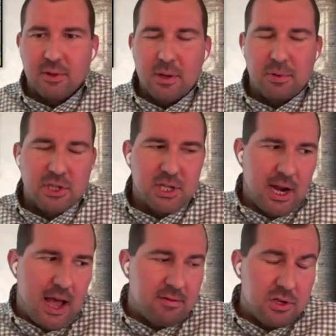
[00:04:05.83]
Really
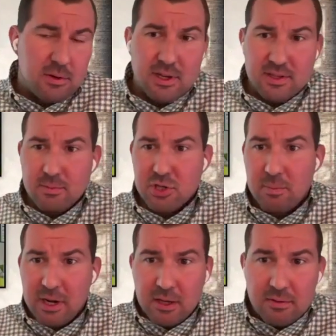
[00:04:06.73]
appreciate having you. And as I'm
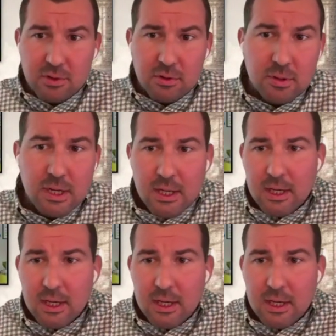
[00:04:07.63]
sure many of you